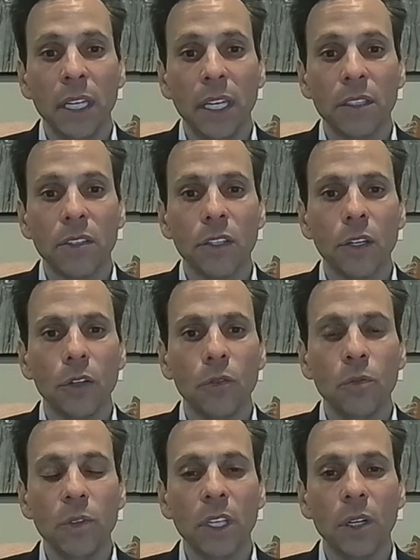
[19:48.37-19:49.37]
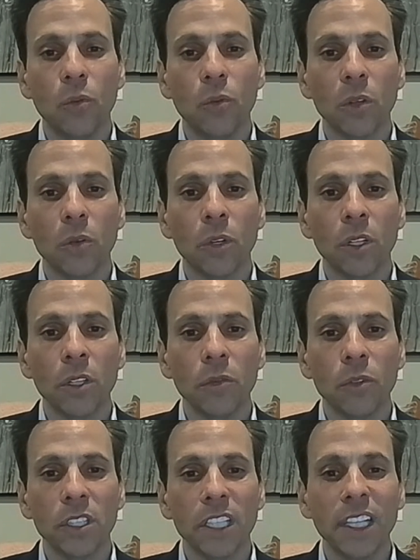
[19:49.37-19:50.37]
And so,
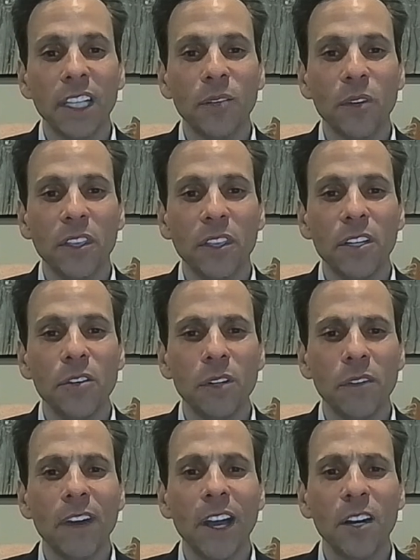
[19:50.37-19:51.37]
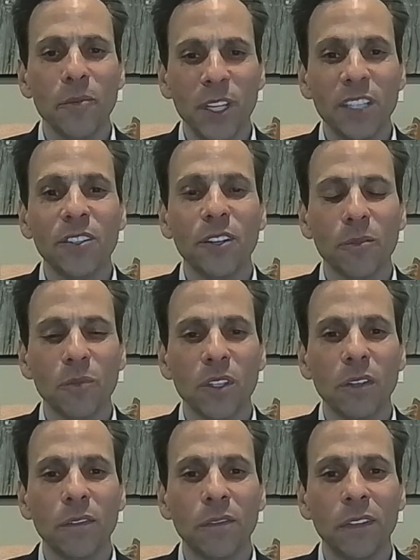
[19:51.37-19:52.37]
we're dealing with a new environment in terms
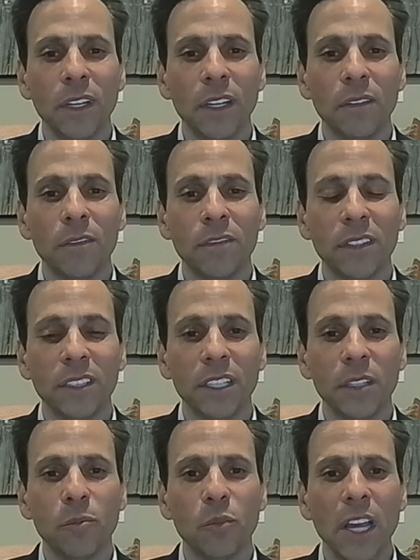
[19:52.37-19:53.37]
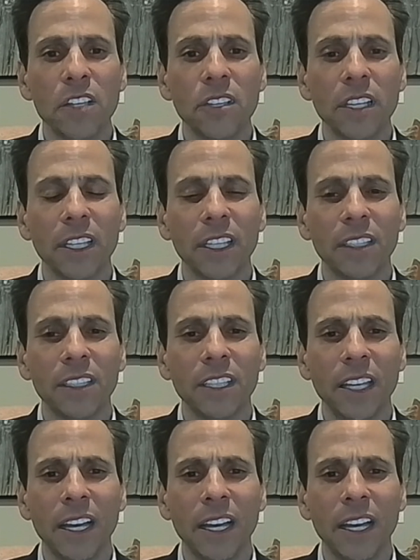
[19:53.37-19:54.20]
of pricing. And,